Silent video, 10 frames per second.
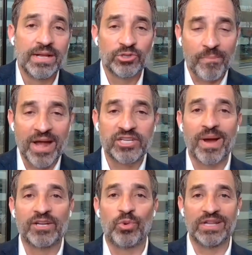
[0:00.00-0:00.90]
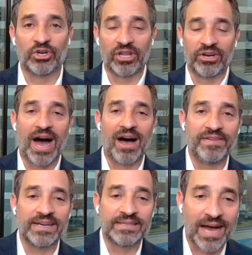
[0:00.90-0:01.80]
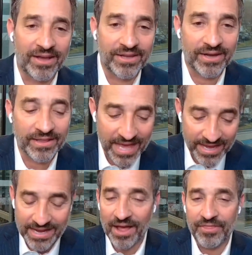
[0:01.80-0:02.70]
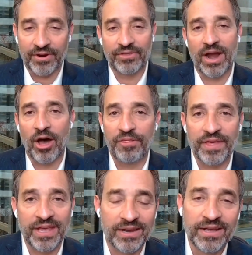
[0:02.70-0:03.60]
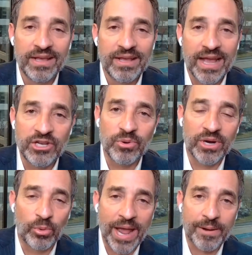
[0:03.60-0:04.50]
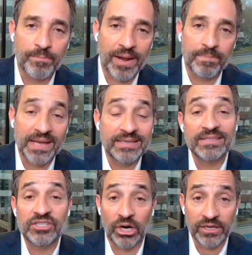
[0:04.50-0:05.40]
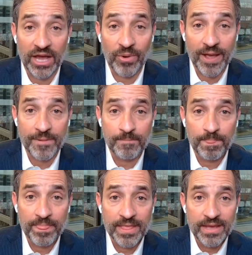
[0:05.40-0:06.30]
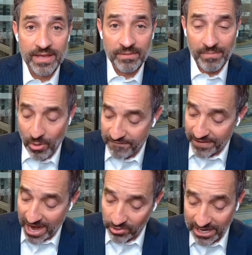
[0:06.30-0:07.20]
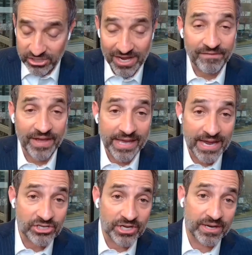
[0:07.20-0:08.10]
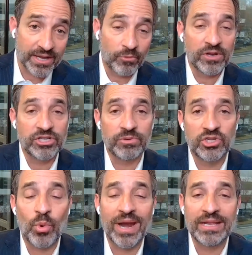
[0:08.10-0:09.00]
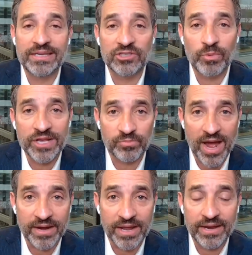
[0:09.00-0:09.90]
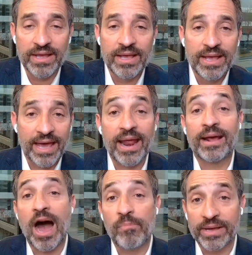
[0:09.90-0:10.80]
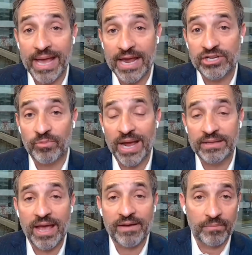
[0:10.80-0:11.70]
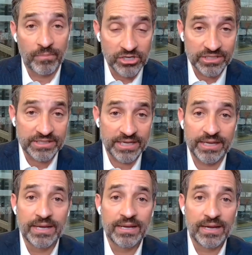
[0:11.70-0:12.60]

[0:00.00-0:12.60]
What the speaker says: So I mentioned my twins earlier, Avi and Talia, and thank God they're healthy and doing great, but it didn't start that way. My wife and I were actually on vacation. She was 26 weeks pregnant and had a complication. We had to have an emergency